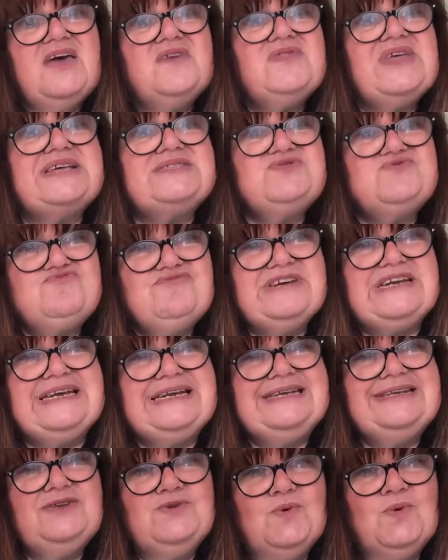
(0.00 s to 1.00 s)
That's
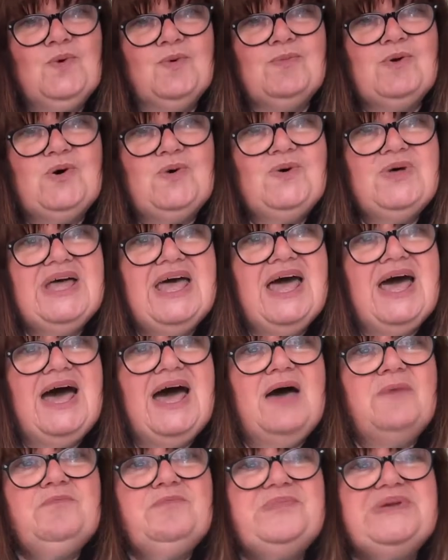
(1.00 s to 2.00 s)
really normal,
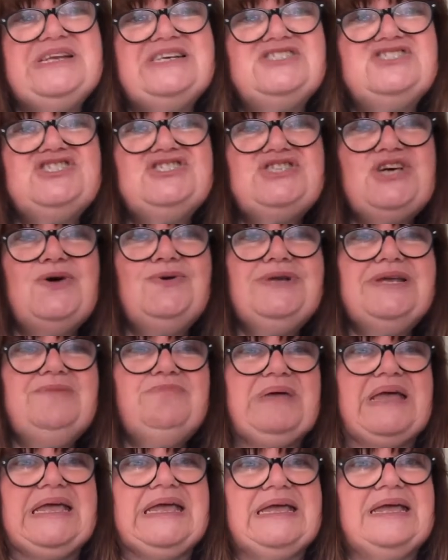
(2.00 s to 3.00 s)
but it should only
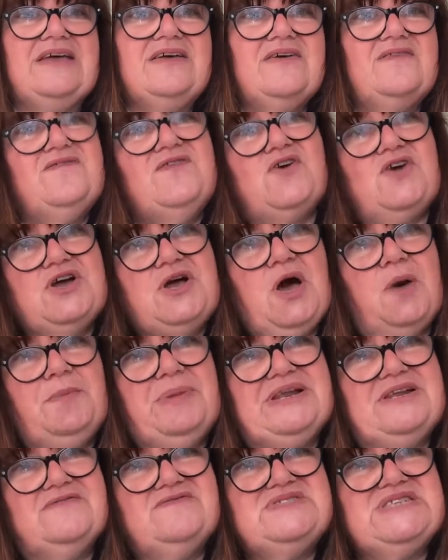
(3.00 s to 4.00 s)
be for a
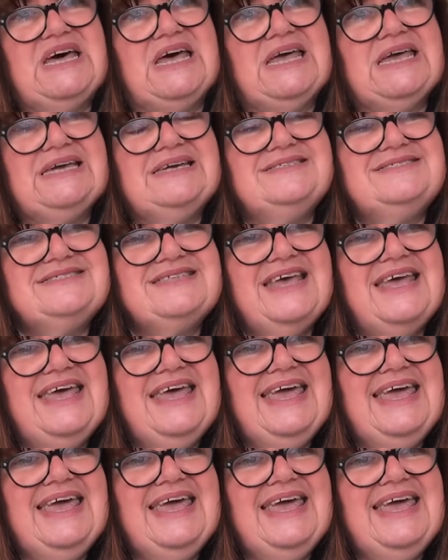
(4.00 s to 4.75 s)
couple of days.